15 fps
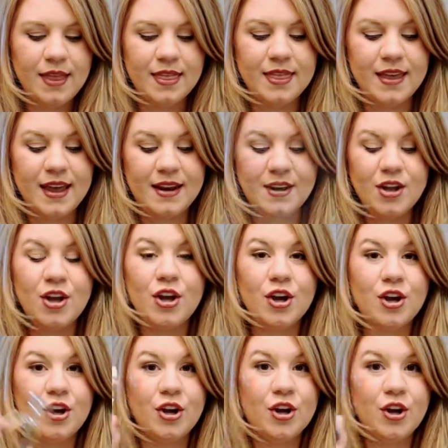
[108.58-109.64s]
Then
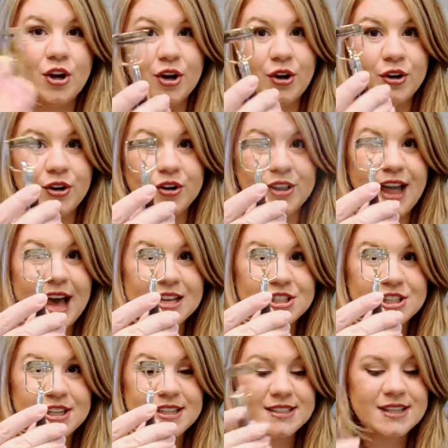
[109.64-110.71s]
curl your
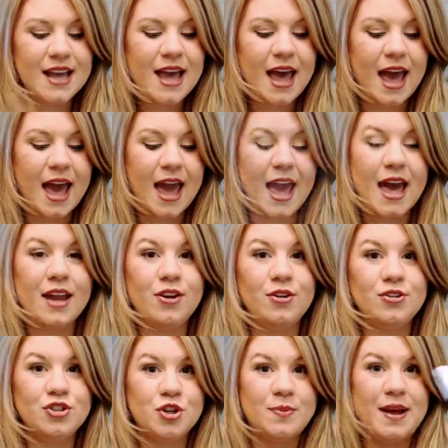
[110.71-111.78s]
lashes and
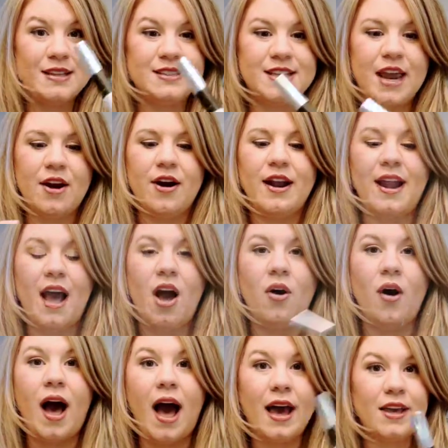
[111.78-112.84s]
use your mascara.
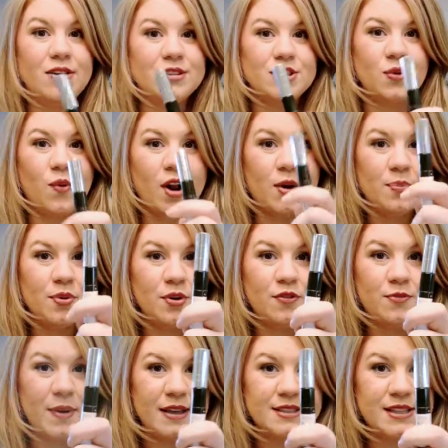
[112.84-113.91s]
Now, I use the
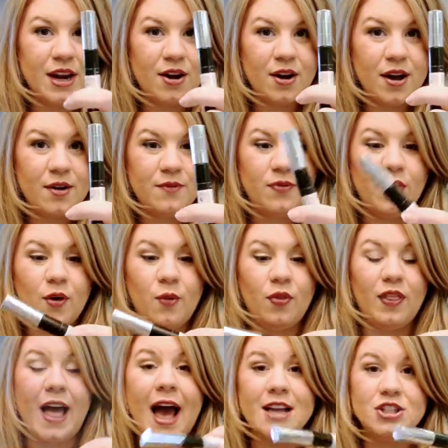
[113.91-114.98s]
waterproof mascara, the
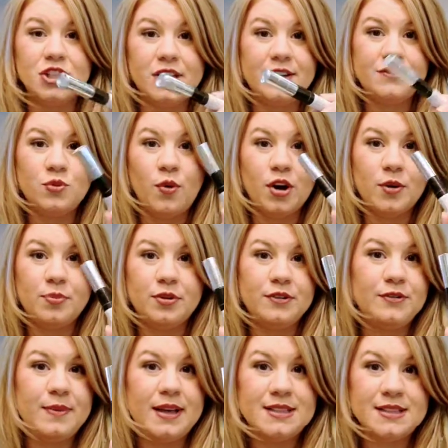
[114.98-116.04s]
Lash Lift
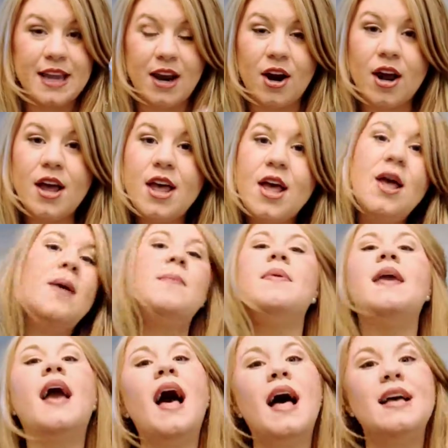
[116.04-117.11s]
waterproof mascara,
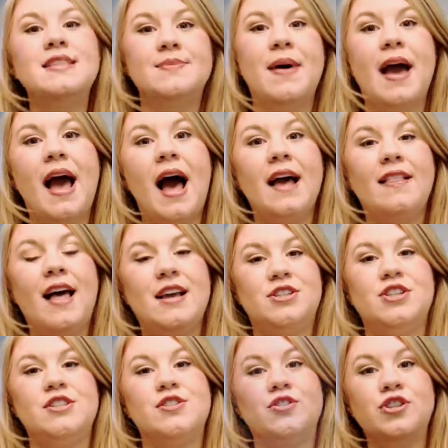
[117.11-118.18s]
because my
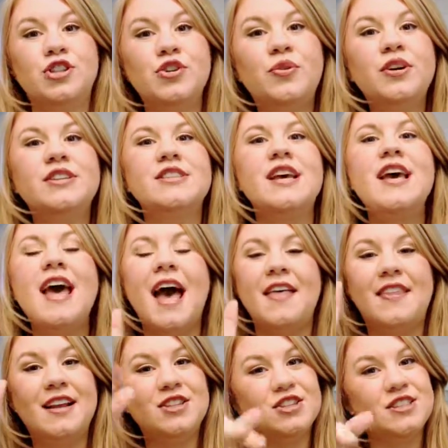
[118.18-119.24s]
eyelashes are short
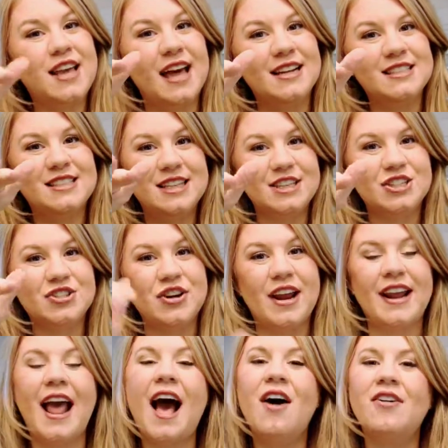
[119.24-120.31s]
and they just kind of stick
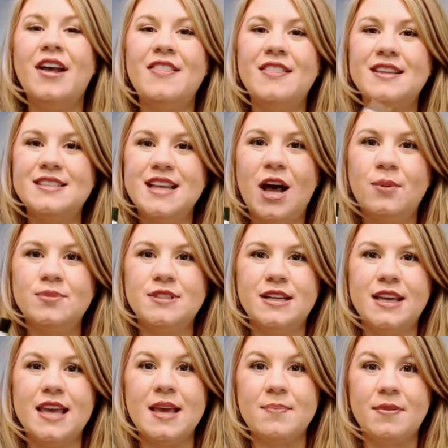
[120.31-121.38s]
straight out, and this helps to
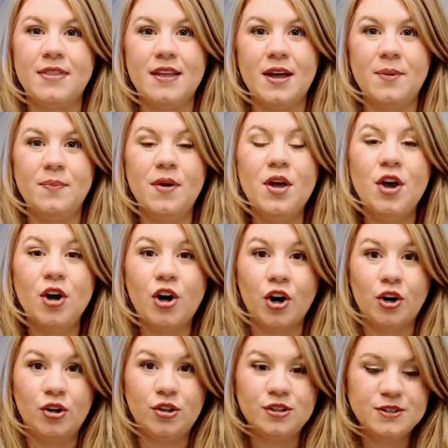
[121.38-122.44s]
keep them
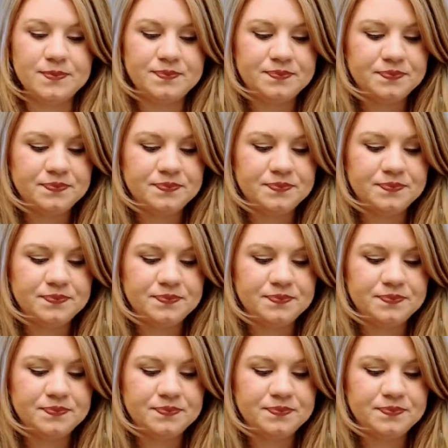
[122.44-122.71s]
curled.